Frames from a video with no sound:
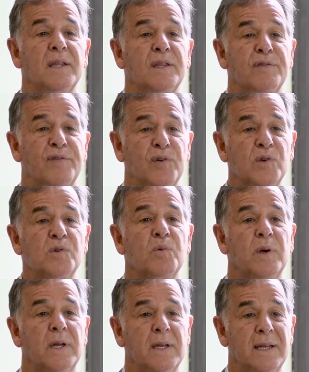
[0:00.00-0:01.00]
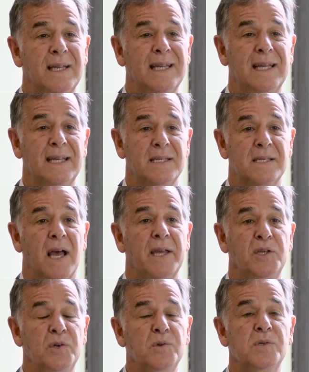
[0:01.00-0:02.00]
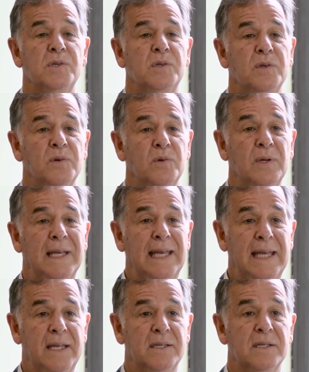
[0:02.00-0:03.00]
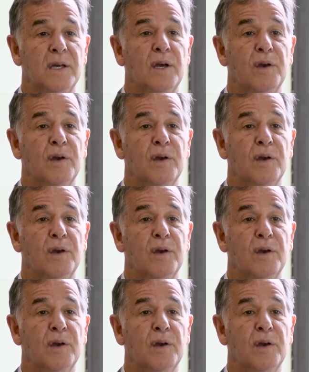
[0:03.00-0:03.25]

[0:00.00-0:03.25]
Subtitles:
The first one is I used to eat